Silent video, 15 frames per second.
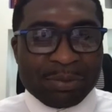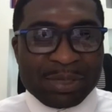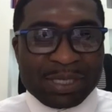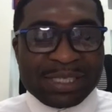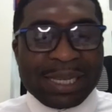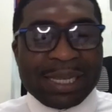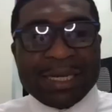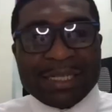We
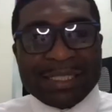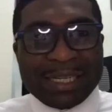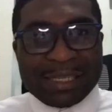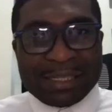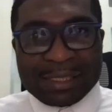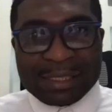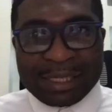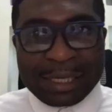started
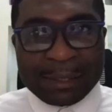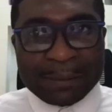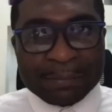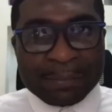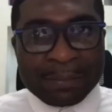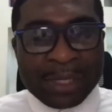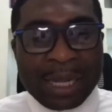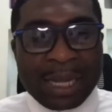yesterday
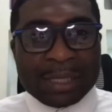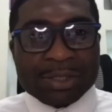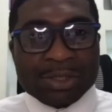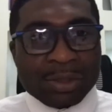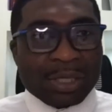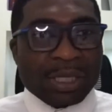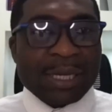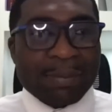
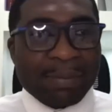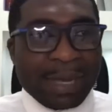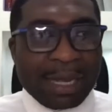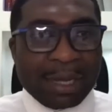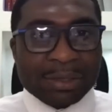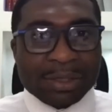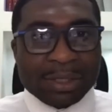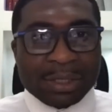talking
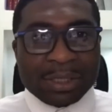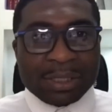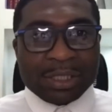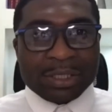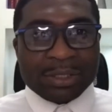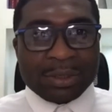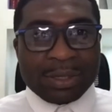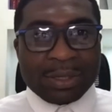about,
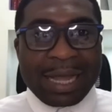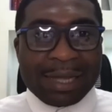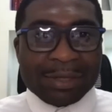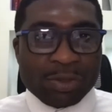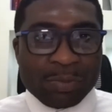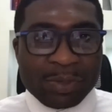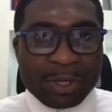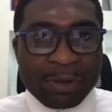how
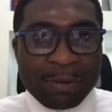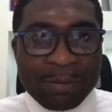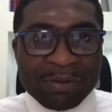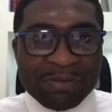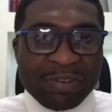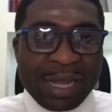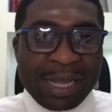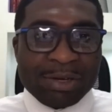to become
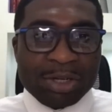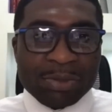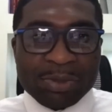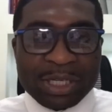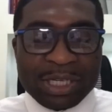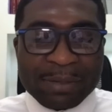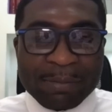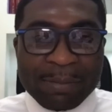more valuable
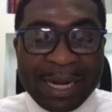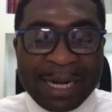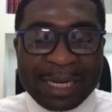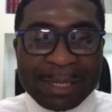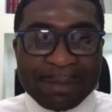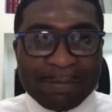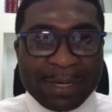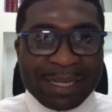in the
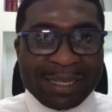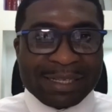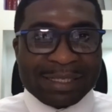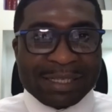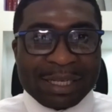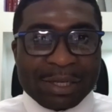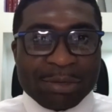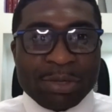
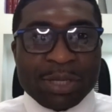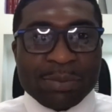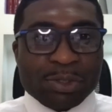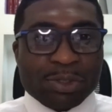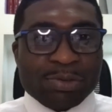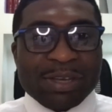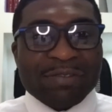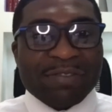marketplace. We're able
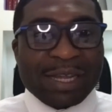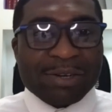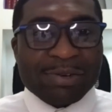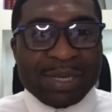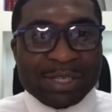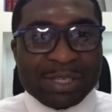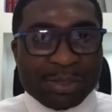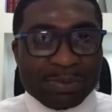to
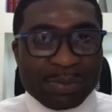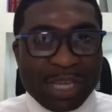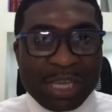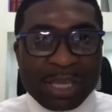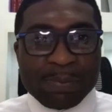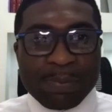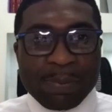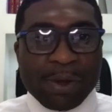evaluate some
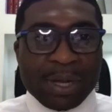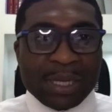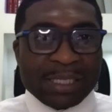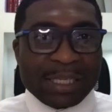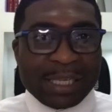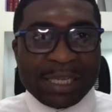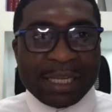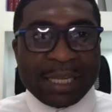key
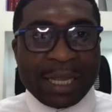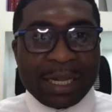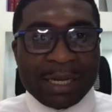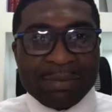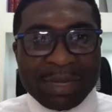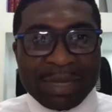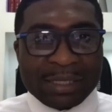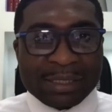
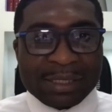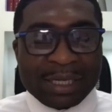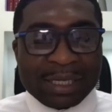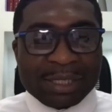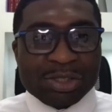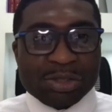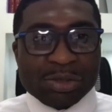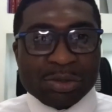
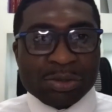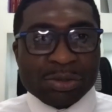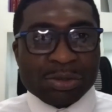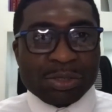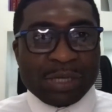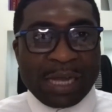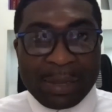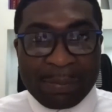element
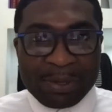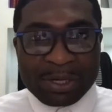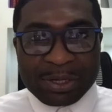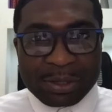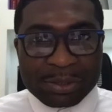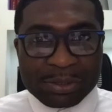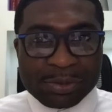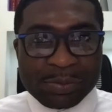to helping
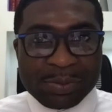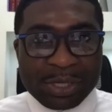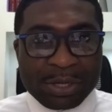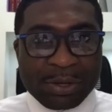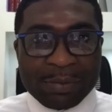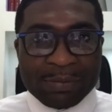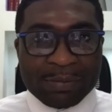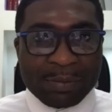us to
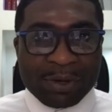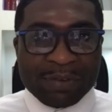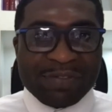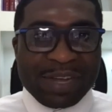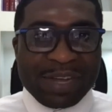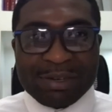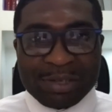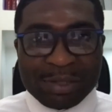become more
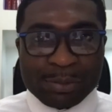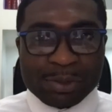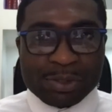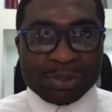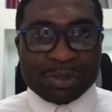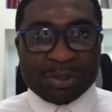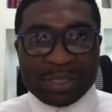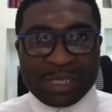valuable.
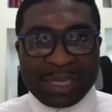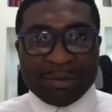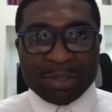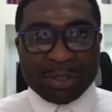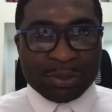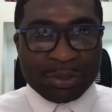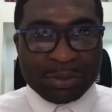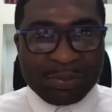So today we're
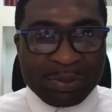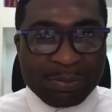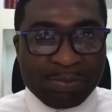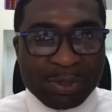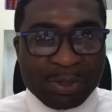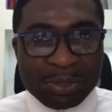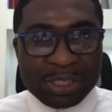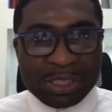going to be
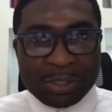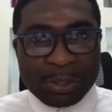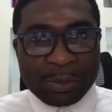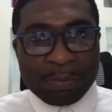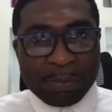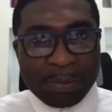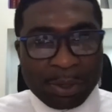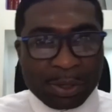building
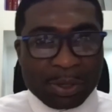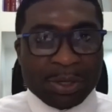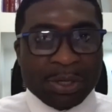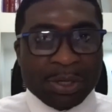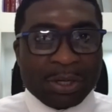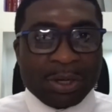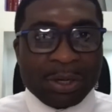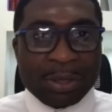up more
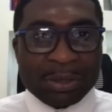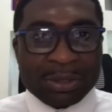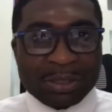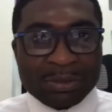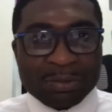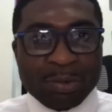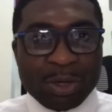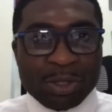
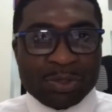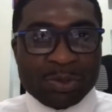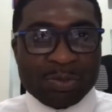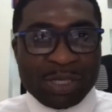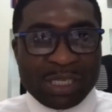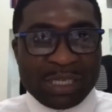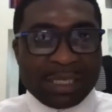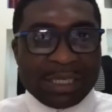on what
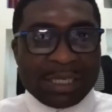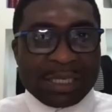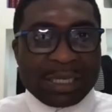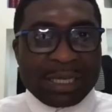we